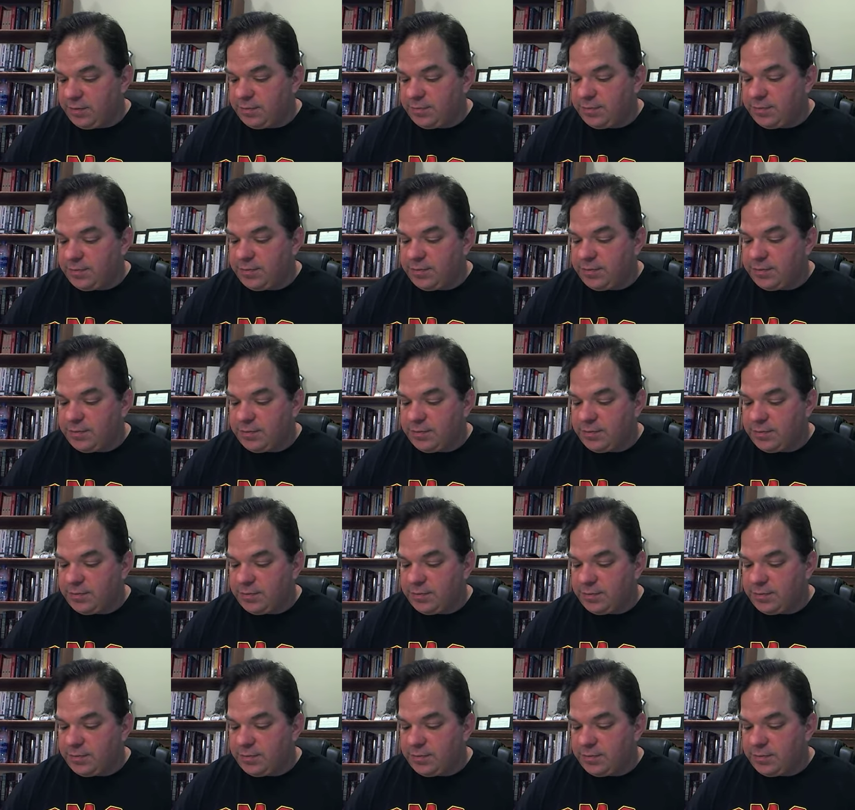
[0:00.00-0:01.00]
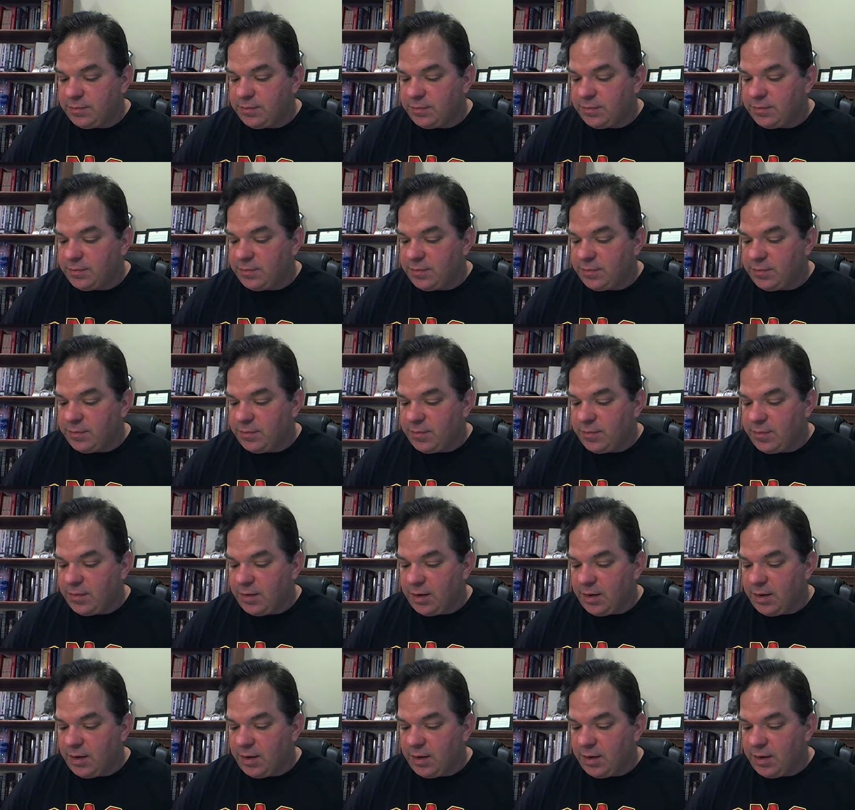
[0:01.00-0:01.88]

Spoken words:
[no speech]